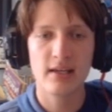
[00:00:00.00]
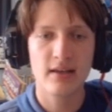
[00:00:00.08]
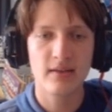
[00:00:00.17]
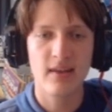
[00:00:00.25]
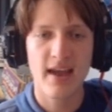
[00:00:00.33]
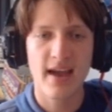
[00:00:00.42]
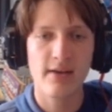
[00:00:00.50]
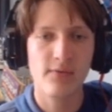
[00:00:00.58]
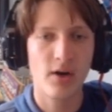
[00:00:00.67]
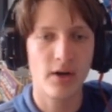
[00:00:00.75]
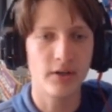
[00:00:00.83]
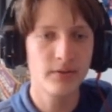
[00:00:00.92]
that they have
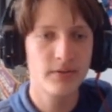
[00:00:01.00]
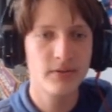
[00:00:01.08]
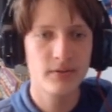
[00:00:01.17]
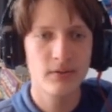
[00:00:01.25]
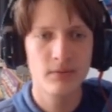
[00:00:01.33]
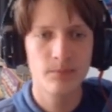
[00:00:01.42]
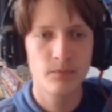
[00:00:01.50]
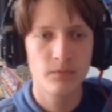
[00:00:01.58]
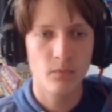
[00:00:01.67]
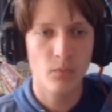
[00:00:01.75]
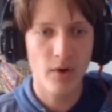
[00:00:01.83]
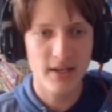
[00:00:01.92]
hearts.
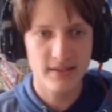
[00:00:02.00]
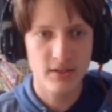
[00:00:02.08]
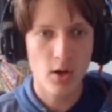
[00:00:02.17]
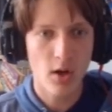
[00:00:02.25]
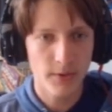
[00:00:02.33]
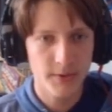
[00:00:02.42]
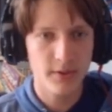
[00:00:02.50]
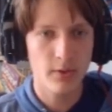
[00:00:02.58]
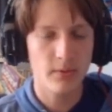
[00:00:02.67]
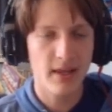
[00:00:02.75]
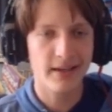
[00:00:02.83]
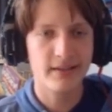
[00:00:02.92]
West also
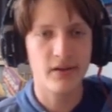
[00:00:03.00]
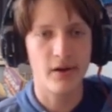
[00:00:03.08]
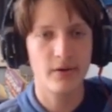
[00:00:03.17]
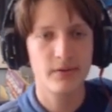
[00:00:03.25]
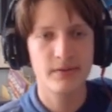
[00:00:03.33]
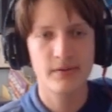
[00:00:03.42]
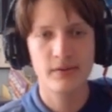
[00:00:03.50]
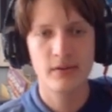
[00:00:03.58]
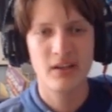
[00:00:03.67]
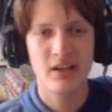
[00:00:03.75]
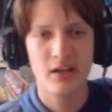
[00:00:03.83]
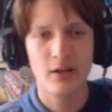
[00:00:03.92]
likes hearts.
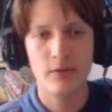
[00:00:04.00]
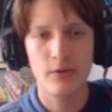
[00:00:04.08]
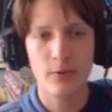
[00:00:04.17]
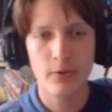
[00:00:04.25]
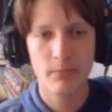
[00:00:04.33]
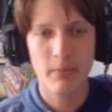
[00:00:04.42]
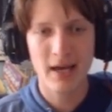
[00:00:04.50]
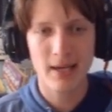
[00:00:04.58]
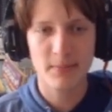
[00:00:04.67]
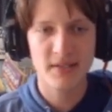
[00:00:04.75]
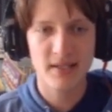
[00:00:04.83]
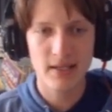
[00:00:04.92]
North
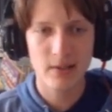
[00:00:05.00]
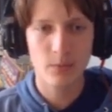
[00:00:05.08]
pipes in